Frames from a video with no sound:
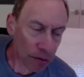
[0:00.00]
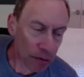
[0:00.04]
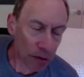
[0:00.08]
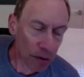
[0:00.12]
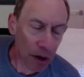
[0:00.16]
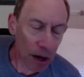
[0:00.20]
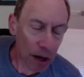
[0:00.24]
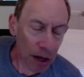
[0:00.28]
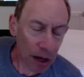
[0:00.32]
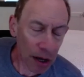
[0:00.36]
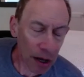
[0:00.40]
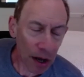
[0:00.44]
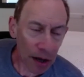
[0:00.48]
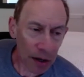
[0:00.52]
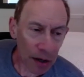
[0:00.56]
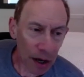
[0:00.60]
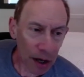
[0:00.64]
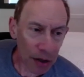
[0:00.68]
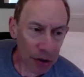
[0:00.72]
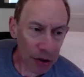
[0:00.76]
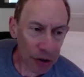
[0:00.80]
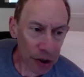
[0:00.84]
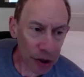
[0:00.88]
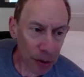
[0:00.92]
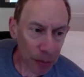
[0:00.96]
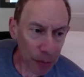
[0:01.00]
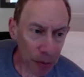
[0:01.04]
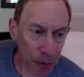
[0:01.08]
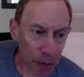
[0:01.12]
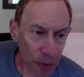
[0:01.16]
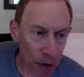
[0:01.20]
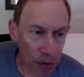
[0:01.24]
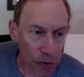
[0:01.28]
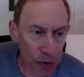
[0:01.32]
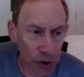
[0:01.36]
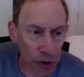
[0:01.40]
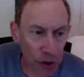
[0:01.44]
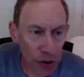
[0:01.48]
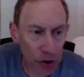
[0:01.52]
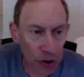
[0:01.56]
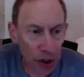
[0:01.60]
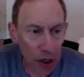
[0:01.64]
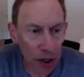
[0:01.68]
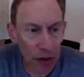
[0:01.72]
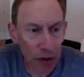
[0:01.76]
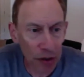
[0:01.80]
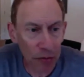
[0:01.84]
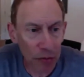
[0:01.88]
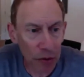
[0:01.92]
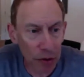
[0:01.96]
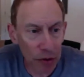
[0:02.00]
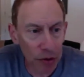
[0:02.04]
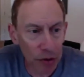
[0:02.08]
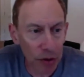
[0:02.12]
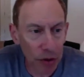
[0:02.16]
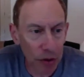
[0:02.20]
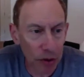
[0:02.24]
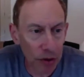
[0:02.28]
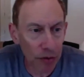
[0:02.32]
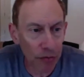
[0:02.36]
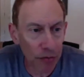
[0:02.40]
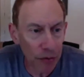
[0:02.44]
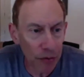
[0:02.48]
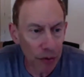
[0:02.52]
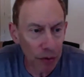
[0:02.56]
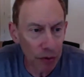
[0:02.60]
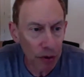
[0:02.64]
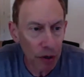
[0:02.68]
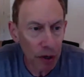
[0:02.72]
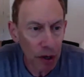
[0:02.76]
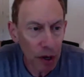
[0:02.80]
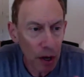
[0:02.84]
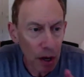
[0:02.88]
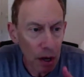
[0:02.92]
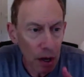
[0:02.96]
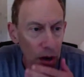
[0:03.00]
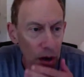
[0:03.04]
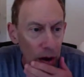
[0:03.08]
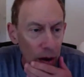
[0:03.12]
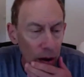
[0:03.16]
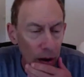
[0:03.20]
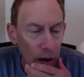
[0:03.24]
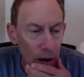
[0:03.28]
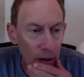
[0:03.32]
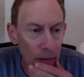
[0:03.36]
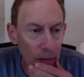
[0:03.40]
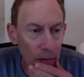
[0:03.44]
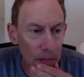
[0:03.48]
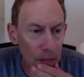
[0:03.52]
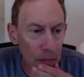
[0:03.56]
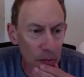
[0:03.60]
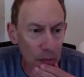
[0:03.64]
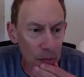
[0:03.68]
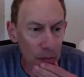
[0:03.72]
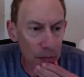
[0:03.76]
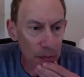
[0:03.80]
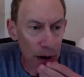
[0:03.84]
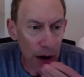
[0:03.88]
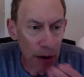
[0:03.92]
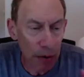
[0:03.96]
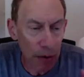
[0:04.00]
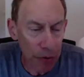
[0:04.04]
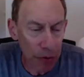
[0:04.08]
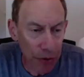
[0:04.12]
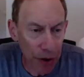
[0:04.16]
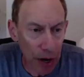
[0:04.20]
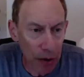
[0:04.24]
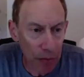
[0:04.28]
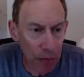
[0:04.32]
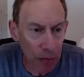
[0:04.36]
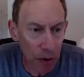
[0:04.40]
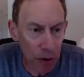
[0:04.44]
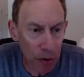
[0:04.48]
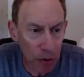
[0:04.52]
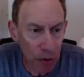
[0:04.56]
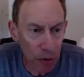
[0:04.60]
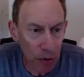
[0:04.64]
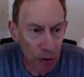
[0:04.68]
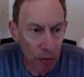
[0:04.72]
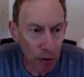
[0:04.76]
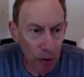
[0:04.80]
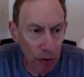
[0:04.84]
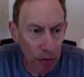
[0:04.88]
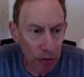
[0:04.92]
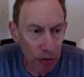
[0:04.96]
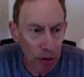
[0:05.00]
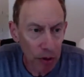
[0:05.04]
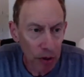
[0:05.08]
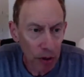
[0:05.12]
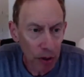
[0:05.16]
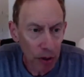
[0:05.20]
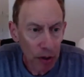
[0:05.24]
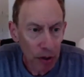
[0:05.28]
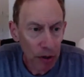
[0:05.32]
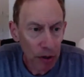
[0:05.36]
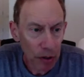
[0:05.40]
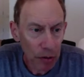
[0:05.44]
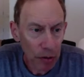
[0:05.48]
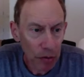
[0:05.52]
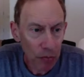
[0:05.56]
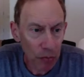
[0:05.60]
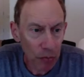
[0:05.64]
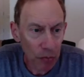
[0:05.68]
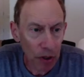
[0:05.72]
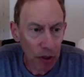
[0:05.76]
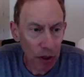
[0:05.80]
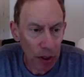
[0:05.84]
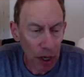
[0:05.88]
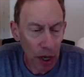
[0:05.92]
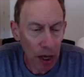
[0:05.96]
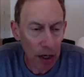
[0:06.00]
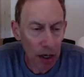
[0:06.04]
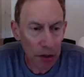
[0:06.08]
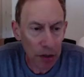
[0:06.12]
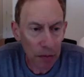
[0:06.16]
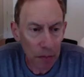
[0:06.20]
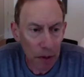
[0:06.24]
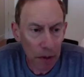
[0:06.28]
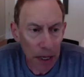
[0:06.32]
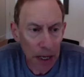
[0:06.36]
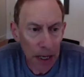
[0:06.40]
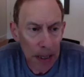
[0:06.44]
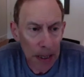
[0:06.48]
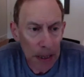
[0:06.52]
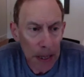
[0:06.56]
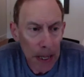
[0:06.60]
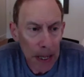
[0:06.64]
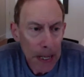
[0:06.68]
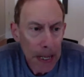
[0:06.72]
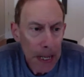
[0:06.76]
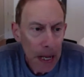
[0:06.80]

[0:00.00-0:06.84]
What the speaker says: had osteoporosis and could deliver parathyroid hormone really on demand.